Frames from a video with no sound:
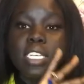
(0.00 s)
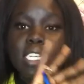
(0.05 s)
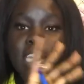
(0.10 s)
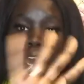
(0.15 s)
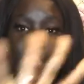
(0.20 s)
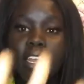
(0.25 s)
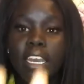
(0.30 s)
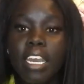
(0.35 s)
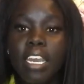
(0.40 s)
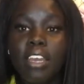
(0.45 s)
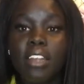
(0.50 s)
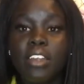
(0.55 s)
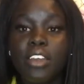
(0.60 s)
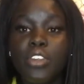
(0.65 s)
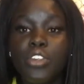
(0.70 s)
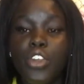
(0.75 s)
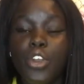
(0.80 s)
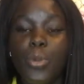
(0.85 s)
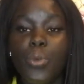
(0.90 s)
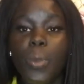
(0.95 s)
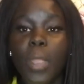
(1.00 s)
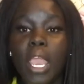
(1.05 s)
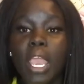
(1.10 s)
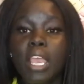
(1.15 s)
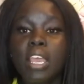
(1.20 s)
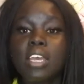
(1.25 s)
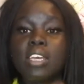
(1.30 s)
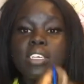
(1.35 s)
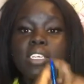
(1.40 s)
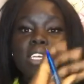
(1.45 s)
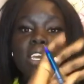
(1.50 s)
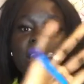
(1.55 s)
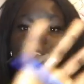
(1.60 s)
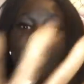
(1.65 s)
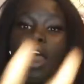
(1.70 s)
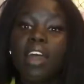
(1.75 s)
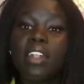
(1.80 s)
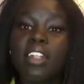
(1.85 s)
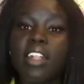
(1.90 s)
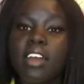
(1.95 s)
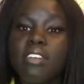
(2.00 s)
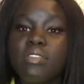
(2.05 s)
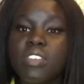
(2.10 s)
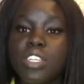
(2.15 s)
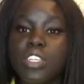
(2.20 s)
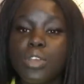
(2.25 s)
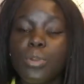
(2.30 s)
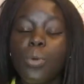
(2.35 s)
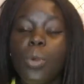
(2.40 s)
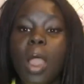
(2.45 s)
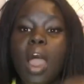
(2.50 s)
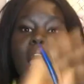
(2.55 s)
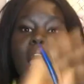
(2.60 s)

Send healing their way. Say, God loves you,